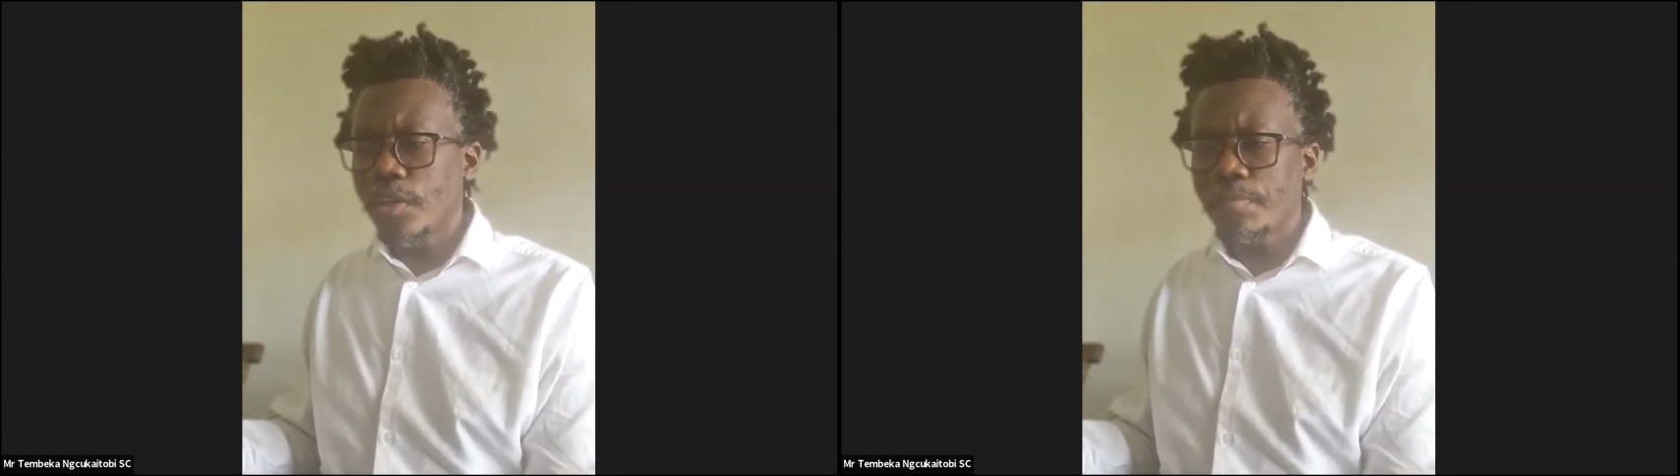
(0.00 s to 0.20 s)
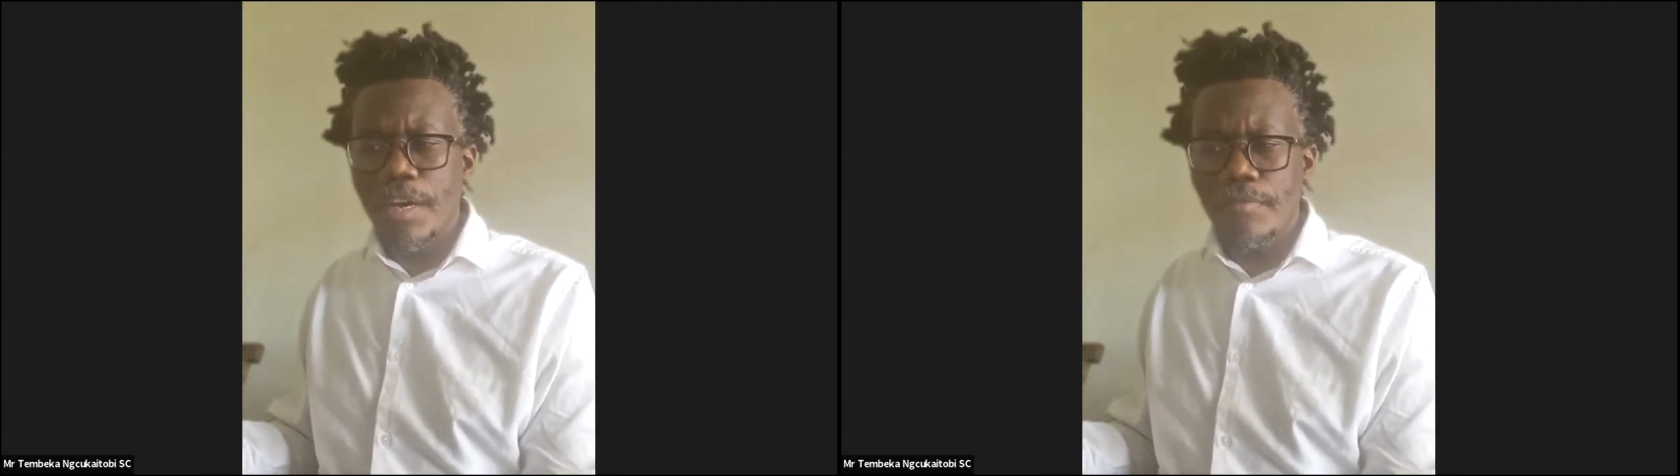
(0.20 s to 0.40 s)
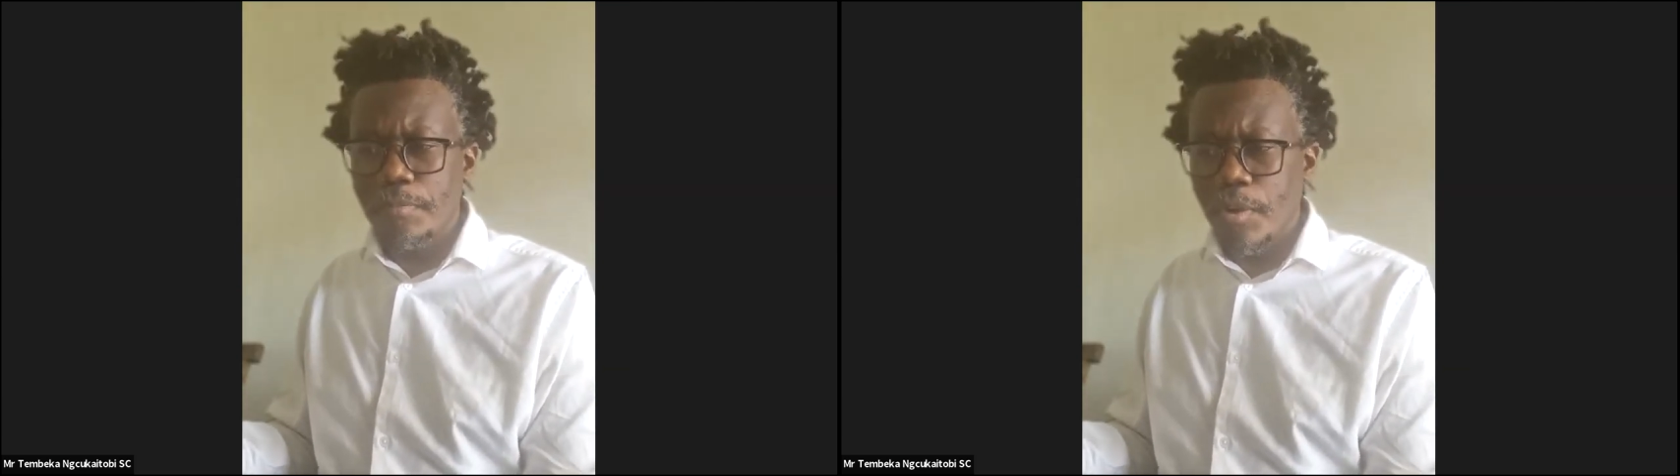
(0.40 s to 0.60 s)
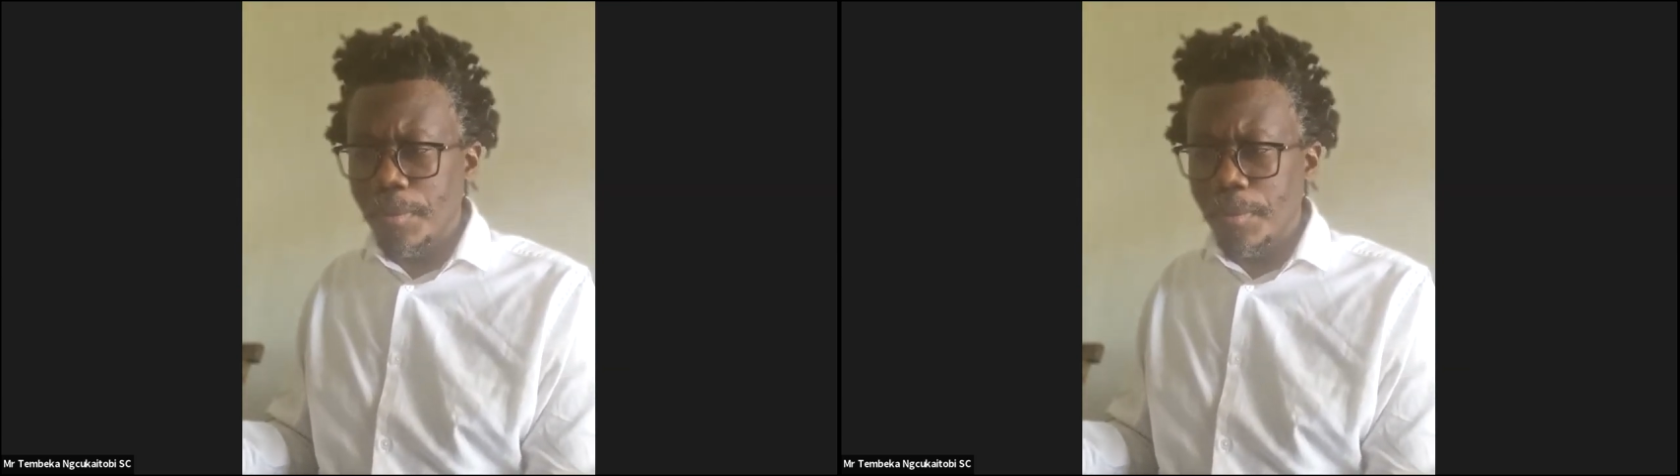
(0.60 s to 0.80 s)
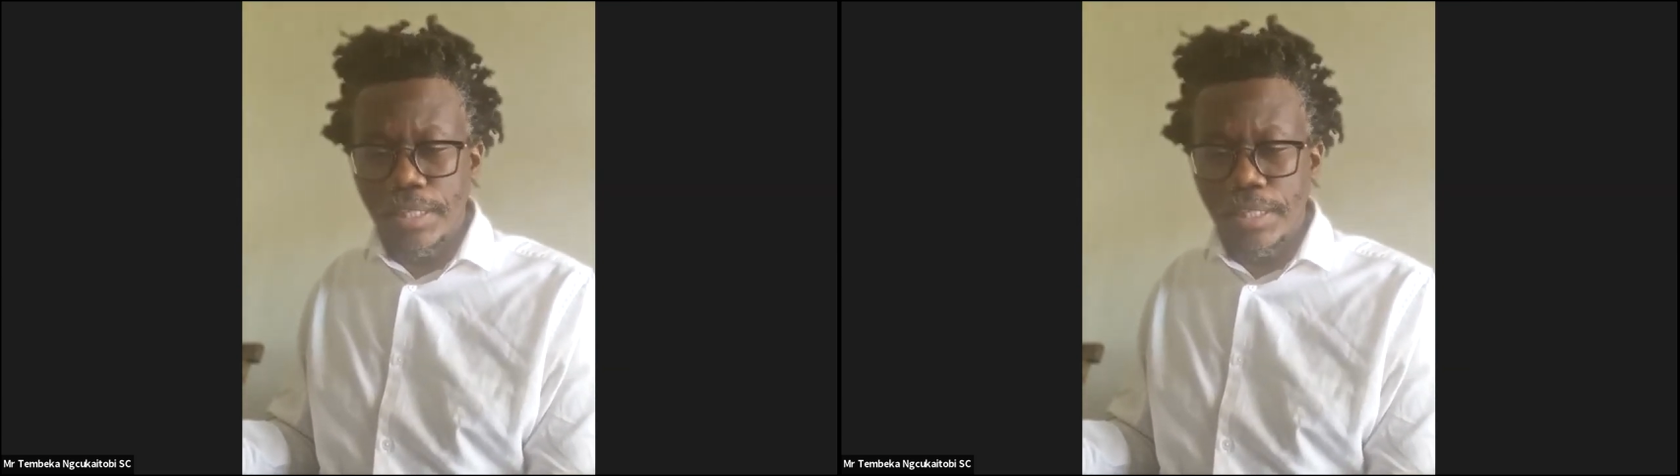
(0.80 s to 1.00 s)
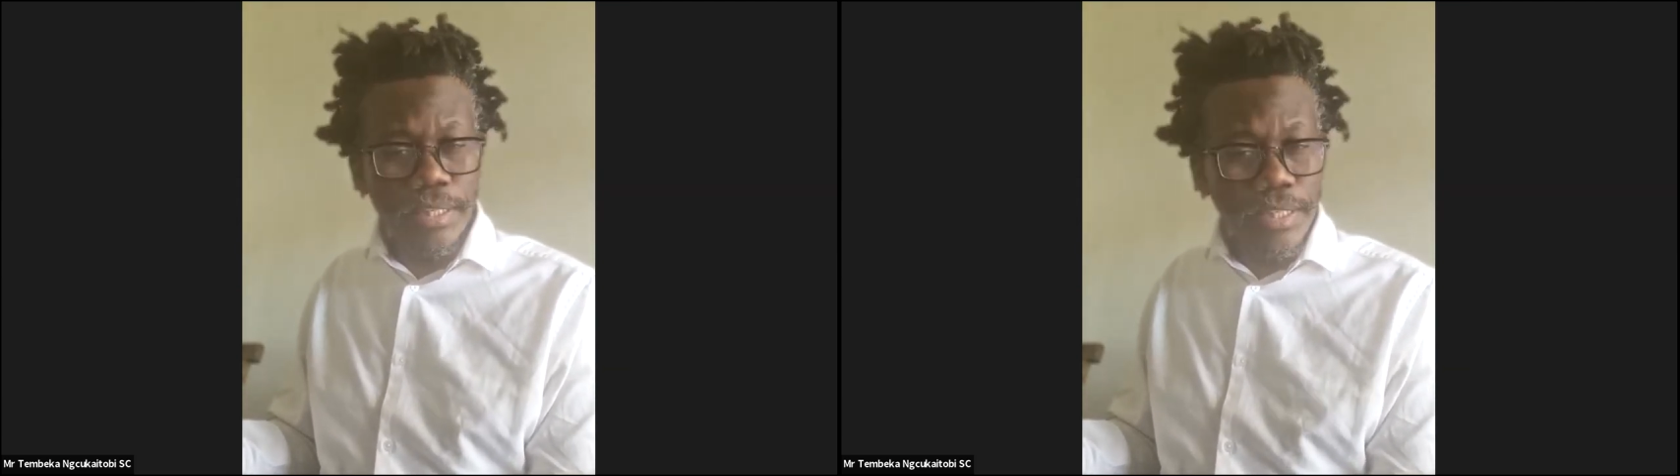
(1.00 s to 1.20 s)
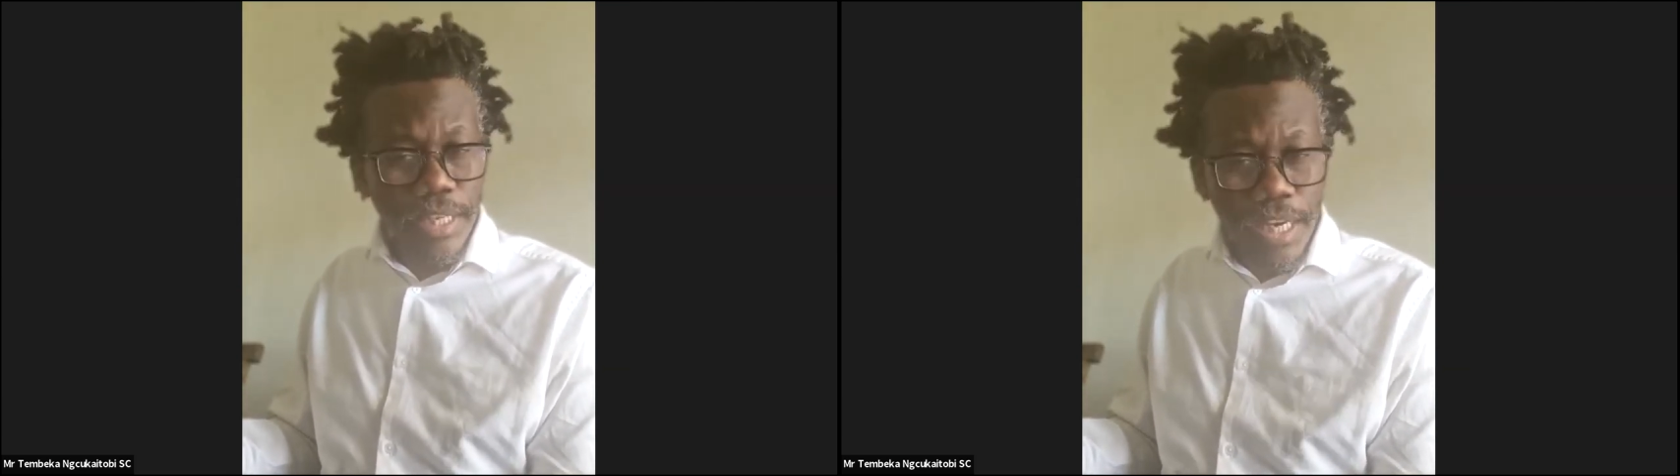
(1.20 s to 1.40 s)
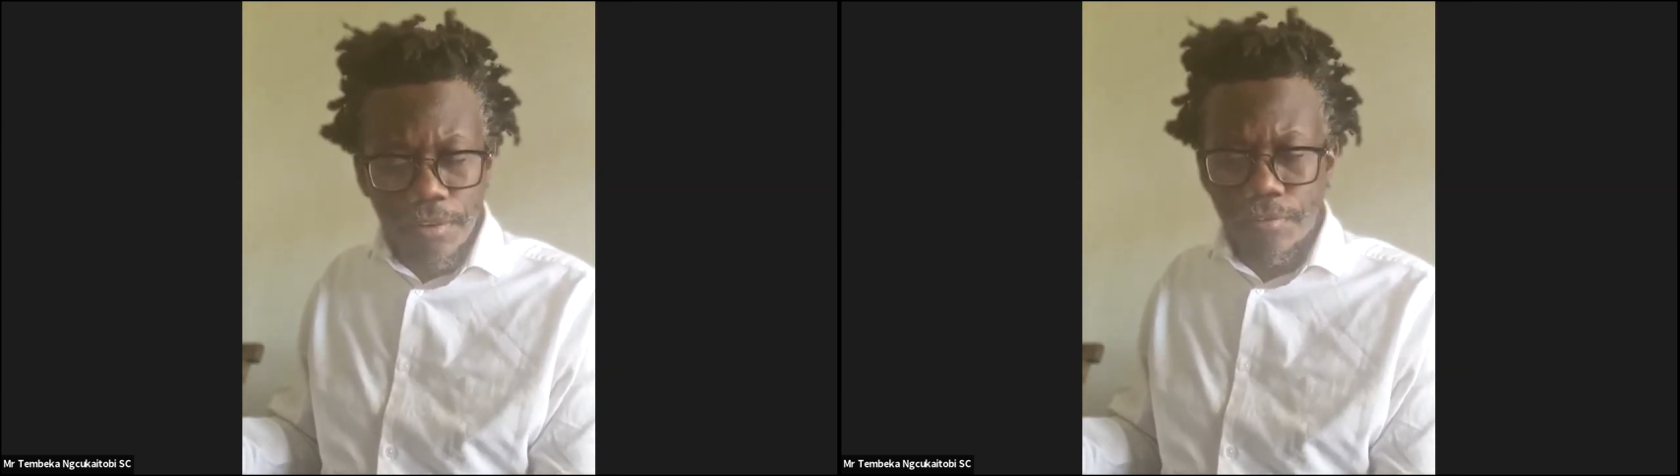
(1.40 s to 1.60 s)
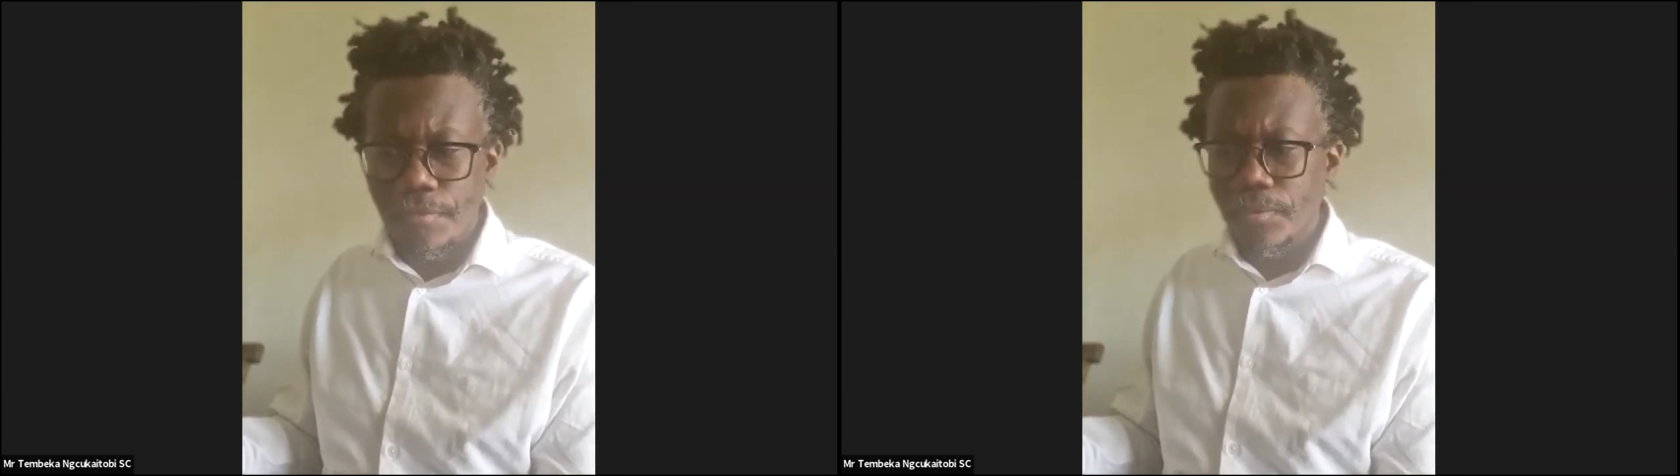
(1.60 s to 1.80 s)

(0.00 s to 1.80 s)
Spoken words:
private property itself